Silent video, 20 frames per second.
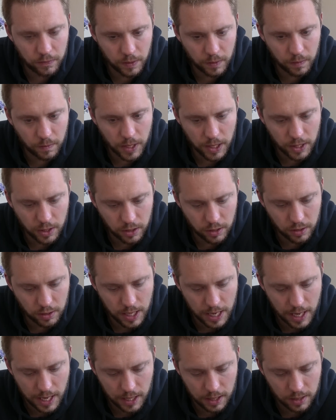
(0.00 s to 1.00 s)

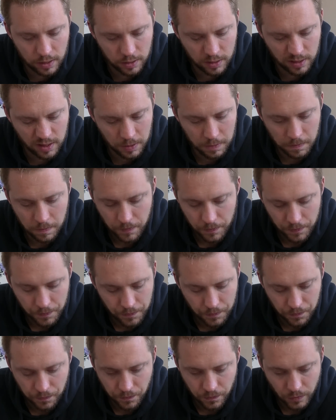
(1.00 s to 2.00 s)
formation and
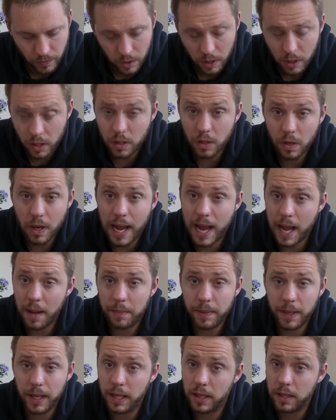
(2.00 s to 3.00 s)
you're
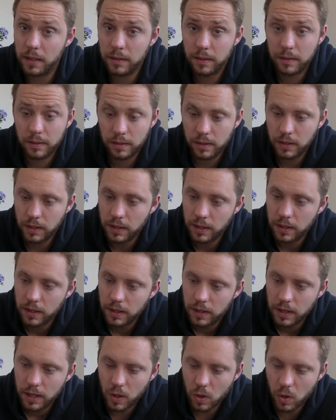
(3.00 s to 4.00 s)
happy.
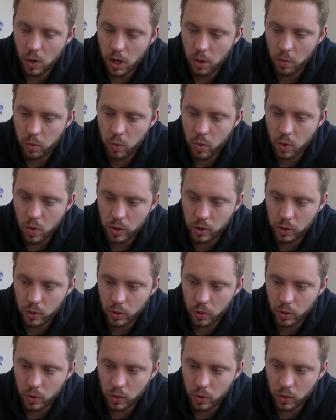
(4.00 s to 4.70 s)
Or a war